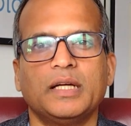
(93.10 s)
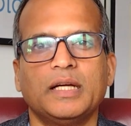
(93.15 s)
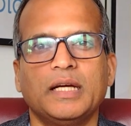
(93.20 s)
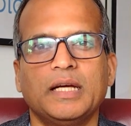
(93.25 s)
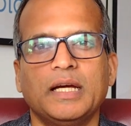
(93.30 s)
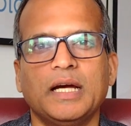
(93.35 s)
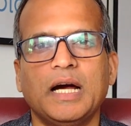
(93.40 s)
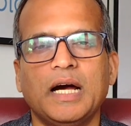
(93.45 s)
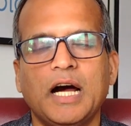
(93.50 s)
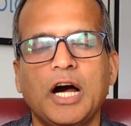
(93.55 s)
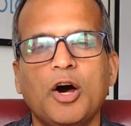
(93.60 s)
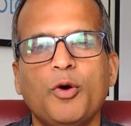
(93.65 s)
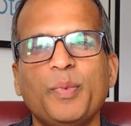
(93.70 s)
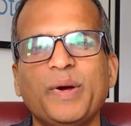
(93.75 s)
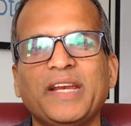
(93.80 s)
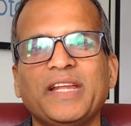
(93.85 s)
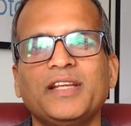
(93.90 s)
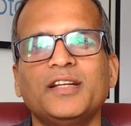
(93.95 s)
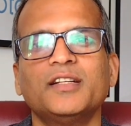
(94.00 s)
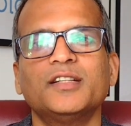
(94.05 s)
how
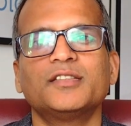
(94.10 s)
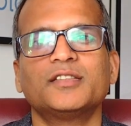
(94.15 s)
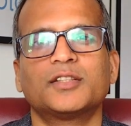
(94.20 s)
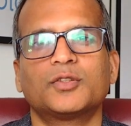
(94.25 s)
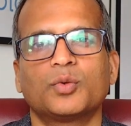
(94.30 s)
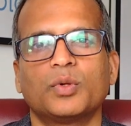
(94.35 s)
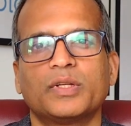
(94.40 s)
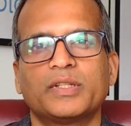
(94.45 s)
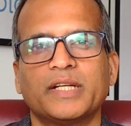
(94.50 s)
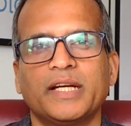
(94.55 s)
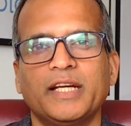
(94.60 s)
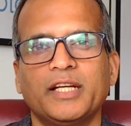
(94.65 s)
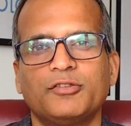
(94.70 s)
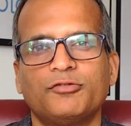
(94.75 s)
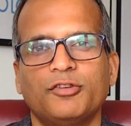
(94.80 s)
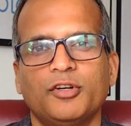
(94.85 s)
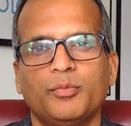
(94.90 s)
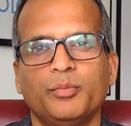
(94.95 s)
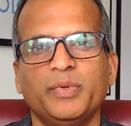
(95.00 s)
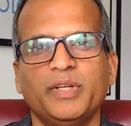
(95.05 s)
many years it will take
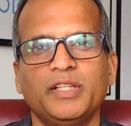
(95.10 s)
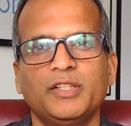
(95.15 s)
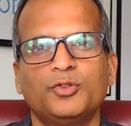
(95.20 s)
for me